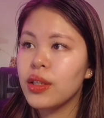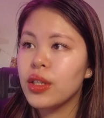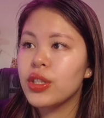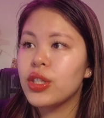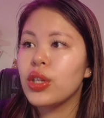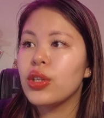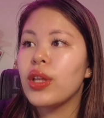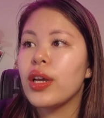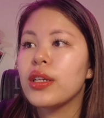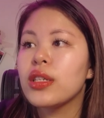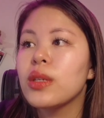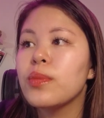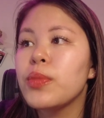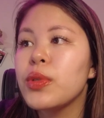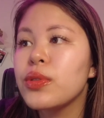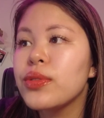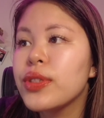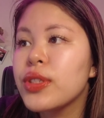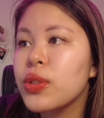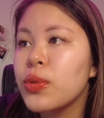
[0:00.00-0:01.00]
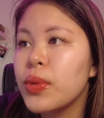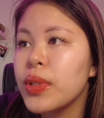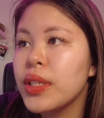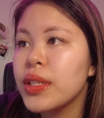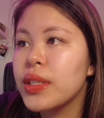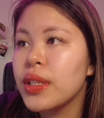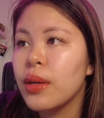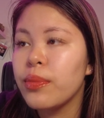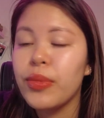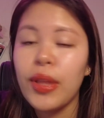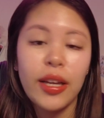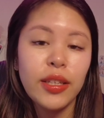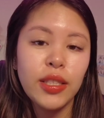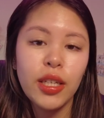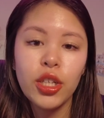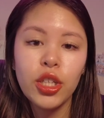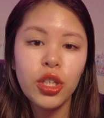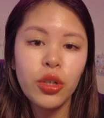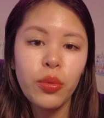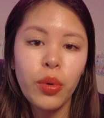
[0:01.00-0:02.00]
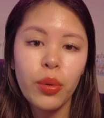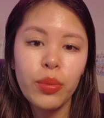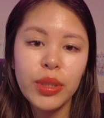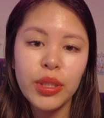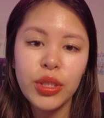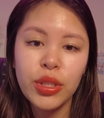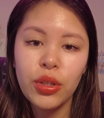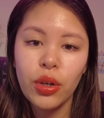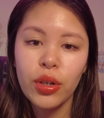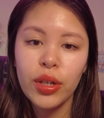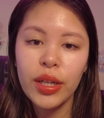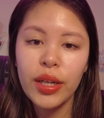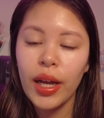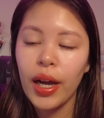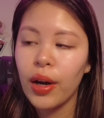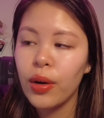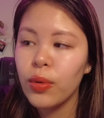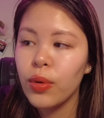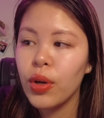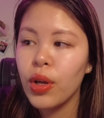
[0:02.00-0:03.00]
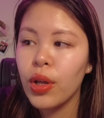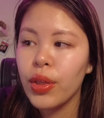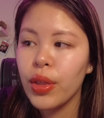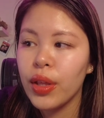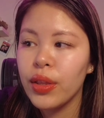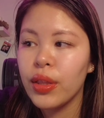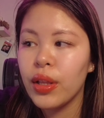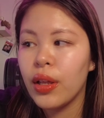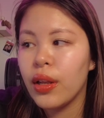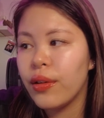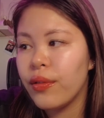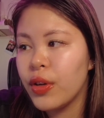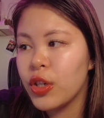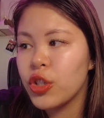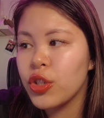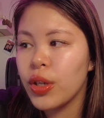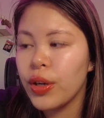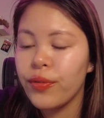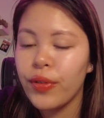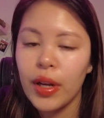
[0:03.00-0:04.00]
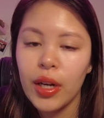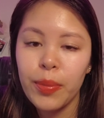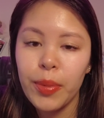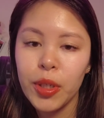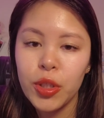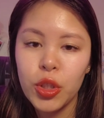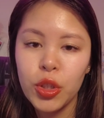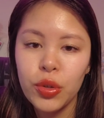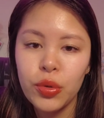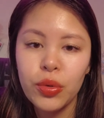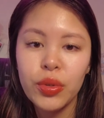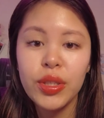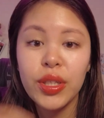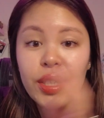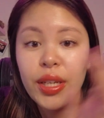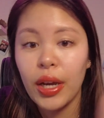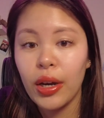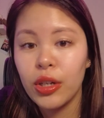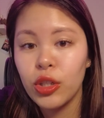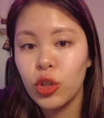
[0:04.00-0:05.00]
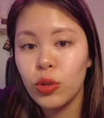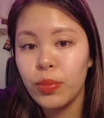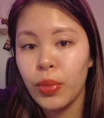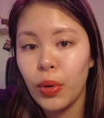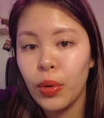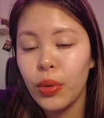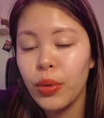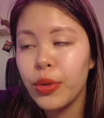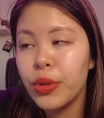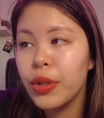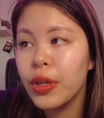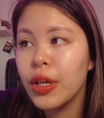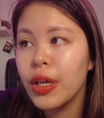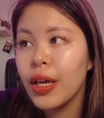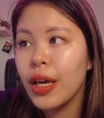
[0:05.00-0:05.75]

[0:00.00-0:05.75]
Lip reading: The Delectables Squeeze Up. That's actually where we started out with, and then eventually I found out about Churus, and now I do both.